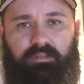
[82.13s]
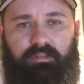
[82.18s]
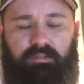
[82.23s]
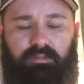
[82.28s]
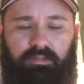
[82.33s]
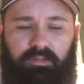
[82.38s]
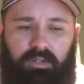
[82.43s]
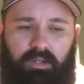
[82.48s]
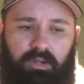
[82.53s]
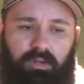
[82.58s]

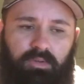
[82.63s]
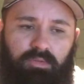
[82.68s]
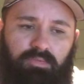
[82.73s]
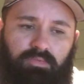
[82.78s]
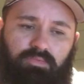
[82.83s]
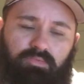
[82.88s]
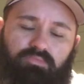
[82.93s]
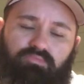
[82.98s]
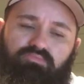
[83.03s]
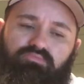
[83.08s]
you know,
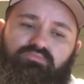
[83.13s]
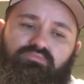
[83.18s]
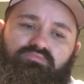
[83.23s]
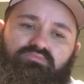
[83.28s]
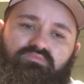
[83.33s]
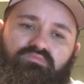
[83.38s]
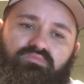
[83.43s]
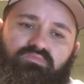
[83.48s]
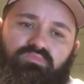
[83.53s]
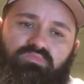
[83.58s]

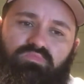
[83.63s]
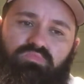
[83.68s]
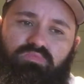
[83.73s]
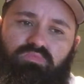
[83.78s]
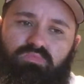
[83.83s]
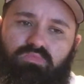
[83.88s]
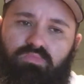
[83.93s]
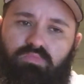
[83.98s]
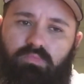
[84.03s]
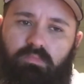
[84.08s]

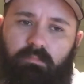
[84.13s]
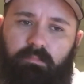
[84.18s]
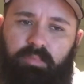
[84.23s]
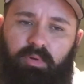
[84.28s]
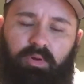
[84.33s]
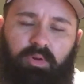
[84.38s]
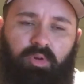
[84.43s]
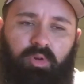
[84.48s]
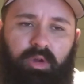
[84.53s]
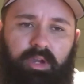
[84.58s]

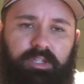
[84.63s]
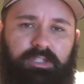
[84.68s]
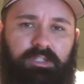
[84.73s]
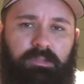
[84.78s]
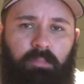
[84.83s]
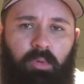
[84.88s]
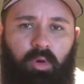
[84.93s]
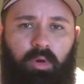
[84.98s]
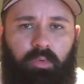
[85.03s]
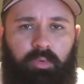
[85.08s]
progressed
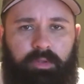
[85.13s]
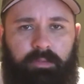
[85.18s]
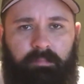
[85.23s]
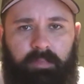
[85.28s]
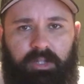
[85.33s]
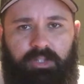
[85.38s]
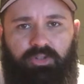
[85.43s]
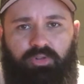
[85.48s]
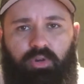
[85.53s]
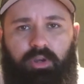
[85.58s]
more with
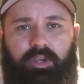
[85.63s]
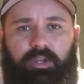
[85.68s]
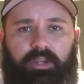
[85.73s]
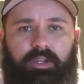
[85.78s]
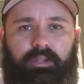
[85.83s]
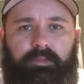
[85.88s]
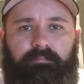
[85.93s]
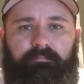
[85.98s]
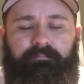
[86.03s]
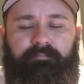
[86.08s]
my
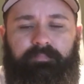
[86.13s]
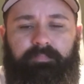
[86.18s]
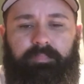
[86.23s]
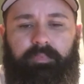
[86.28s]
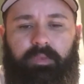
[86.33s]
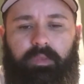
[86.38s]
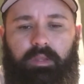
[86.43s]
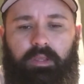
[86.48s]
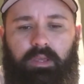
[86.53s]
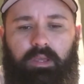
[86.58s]
training
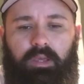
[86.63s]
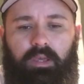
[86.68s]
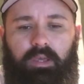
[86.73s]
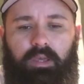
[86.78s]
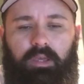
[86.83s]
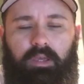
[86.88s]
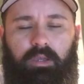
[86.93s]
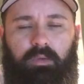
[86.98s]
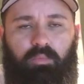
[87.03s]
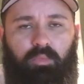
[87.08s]

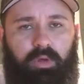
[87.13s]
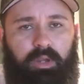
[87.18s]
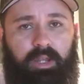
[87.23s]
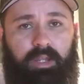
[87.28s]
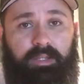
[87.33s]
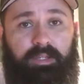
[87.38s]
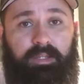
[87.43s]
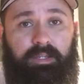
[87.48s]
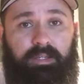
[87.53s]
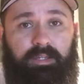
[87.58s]
and what I
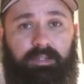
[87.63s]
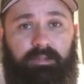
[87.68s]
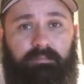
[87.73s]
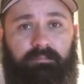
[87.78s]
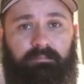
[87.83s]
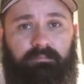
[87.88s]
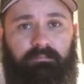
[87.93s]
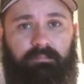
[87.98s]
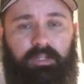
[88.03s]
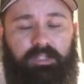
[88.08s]
did,
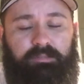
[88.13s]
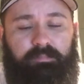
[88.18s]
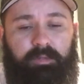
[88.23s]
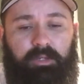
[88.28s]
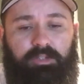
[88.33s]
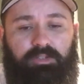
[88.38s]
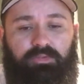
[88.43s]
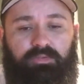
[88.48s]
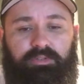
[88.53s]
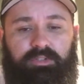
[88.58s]
my
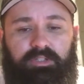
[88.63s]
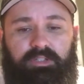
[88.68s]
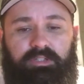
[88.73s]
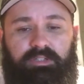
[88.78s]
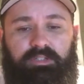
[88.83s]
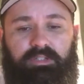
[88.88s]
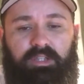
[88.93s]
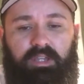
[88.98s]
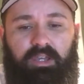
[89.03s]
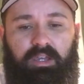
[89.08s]

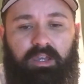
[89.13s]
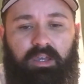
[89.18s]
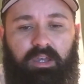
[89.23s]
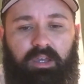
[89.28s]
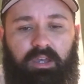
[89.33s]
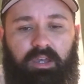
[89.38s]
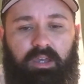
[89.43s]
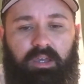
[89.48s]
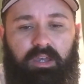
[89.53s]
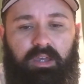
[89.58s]
specialties,
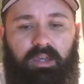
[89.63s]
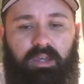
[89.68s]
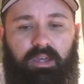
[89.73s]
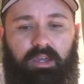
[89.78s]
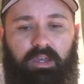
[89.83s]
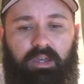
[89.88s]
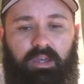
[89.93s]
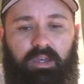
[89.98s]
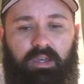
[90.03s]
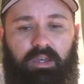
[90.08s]

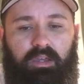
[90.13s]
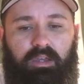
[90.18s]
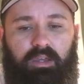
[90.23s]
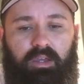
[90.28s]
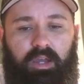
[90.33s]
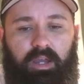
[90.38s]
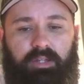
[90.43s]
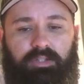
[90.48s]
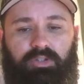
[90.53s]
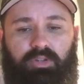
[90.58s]

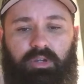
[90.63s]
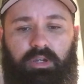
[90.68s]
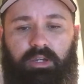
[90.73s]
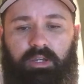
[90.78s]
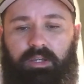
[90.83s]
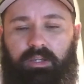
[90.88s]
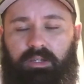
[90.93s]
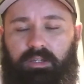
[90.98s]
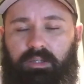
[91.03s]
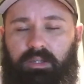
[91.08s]
I
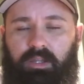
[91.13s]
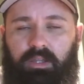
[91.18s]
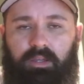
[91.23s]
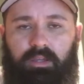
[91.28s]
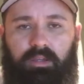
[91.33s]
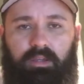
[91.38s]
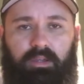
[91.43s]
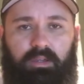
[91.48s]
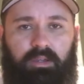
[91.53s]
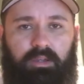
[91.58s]
trained
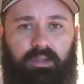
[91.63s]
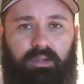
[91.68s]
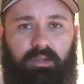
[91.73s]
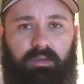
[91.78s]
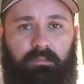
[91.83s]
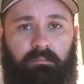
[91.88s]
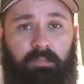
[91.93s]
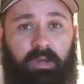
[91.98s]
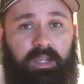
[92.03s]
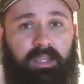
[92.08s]

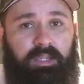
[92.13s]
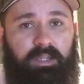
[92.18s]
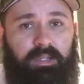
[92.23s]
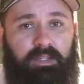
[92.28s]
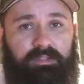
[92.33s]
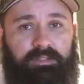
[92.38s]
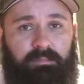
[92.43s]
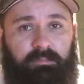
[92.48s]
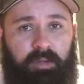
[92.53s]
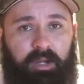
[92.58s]
my
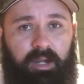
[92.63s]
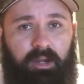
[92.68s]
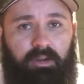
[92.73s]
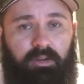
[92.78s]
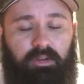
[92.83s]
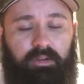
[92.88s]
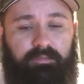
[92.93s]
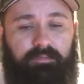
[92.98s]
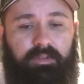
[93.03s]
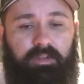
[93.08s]
kids in
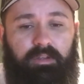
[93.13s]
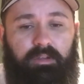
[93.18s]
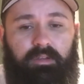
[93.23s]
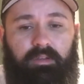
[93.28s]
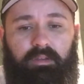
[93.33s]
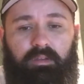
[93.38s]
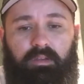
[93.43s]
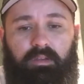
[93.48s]
powerlifting.